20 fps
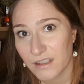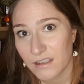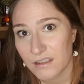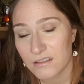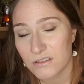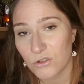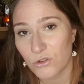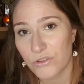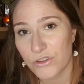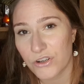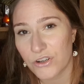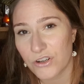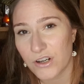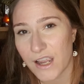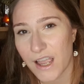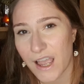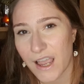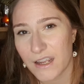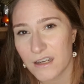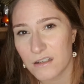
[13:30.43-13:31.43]
So they're
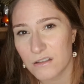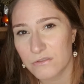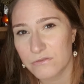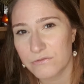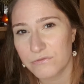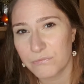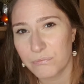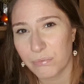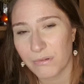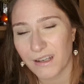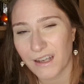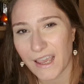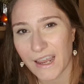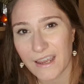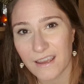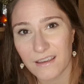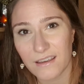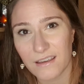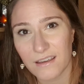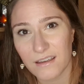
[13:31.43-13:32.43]
kind of
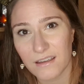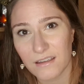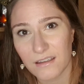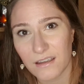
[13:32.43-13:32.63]
blank,